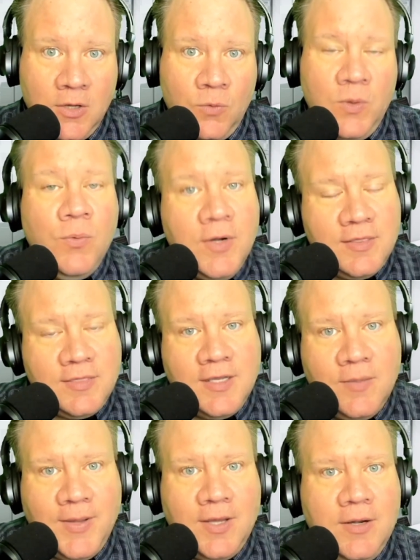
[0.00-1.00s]
we want to
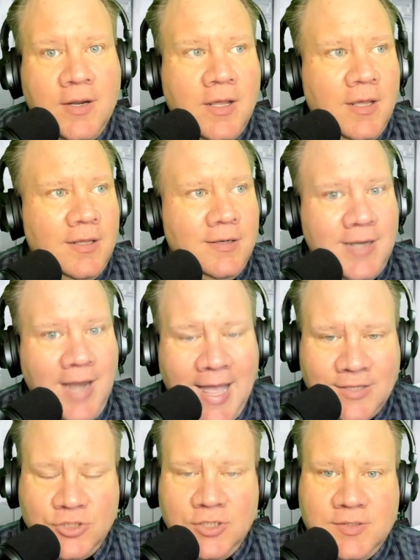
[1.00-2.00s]
think about
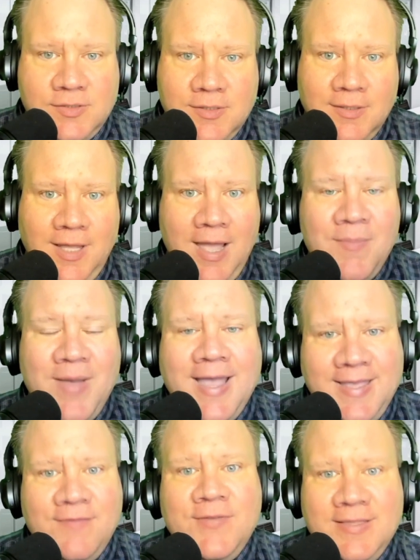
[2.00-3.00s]
not just, am I
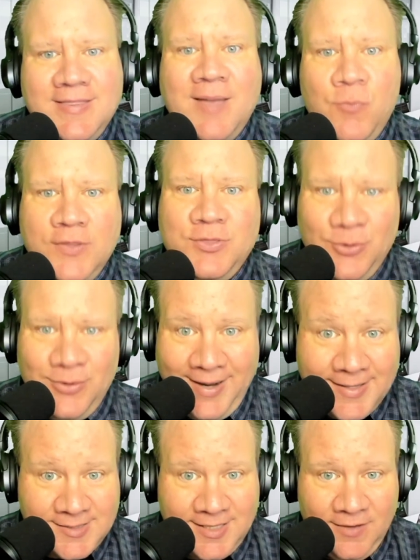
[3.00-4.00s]
giving them what they're
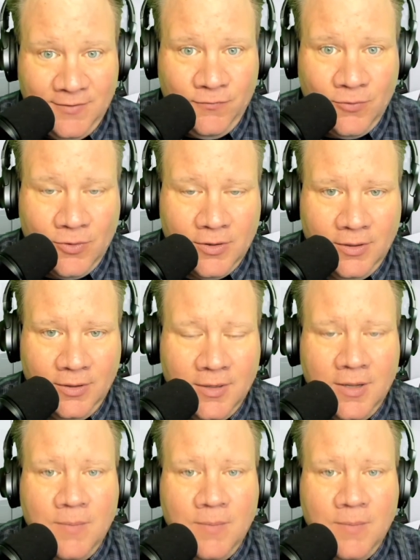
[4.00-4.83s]
asking for,